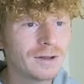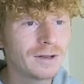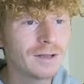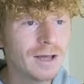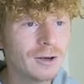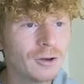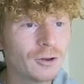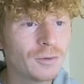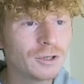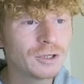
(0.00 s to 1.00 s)
Getting
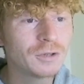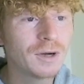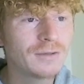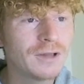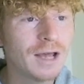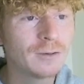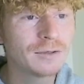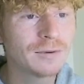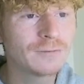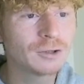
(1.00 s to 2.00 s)
another merge 2 Ivy there was
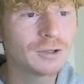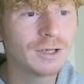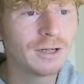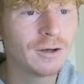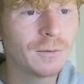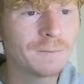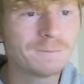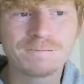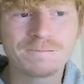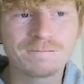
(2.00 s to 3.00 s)
a bit frustrating though.
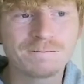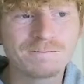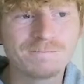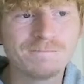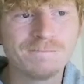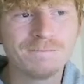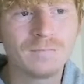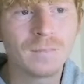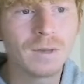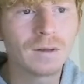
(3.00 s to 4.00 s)
Hmm.
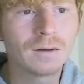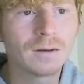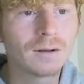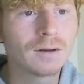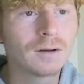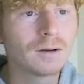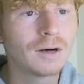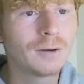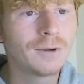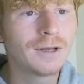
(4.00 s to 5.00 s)

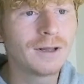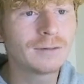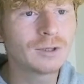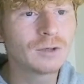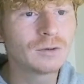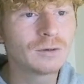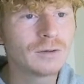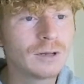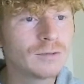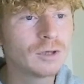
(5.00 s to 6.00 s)
Alright, we can get them two,
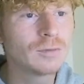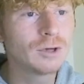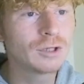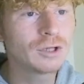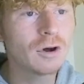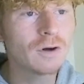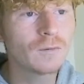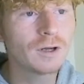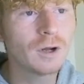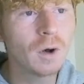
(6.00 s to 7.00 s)
them two merged off.
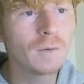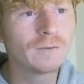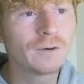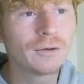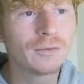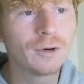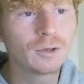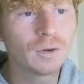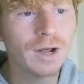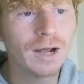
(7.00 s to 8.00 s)
We can hope for another
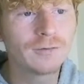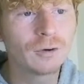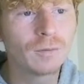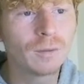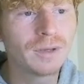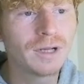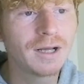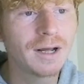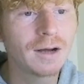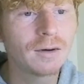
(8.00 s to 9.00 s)
merge 1 Ivy or
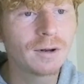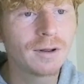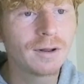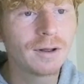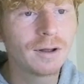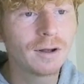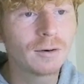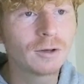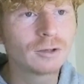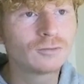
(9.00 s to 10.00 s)
Bombardier now.
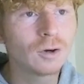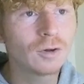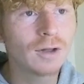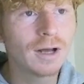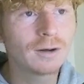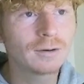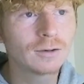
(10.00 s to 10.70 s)
Let's rock that.